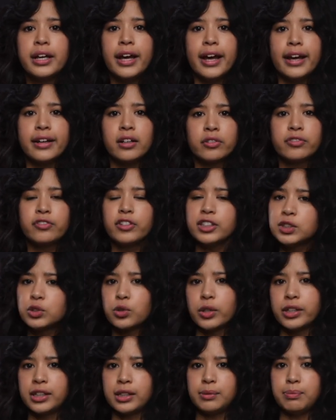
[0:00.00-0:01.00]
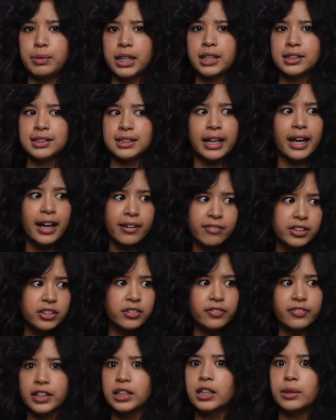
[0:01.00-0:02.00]
and are frustrated because they haven't
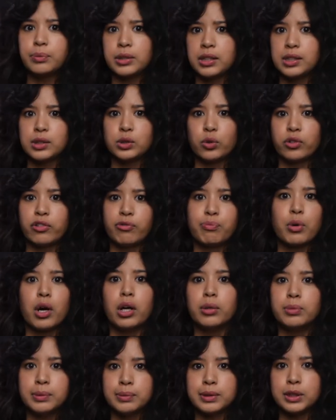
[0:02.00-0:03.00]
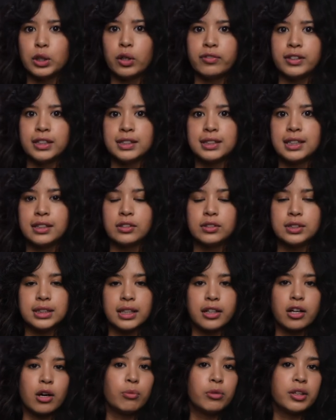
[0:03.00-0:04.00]
developed the sort of problem-solving skills
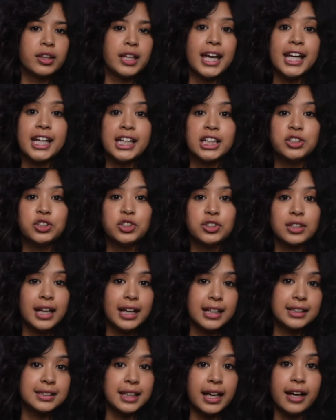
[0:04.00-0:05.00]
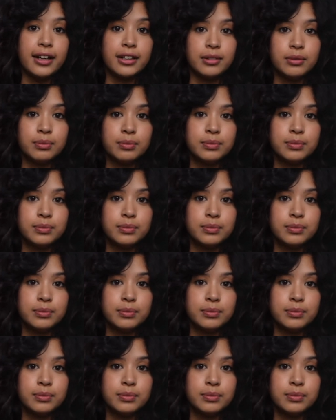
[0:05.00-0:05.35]
that come with age as yet.